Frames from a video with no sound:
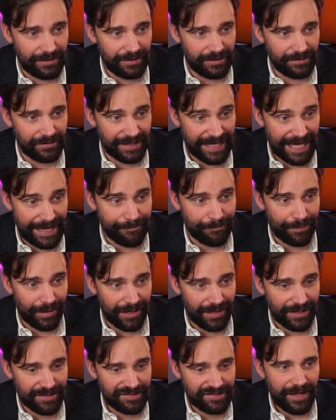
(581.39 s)
the Game
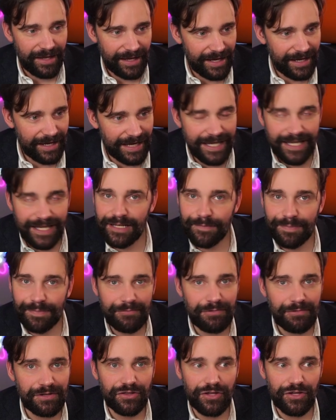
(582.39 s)
Pass, it ain't going to be
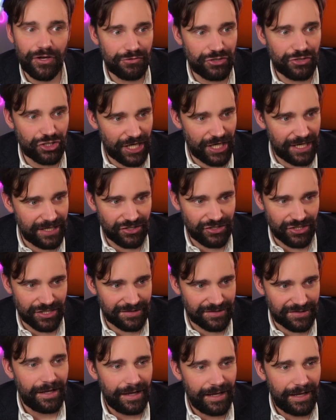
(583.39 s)
with no
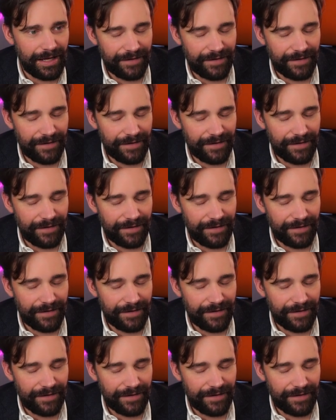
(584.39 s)
changes.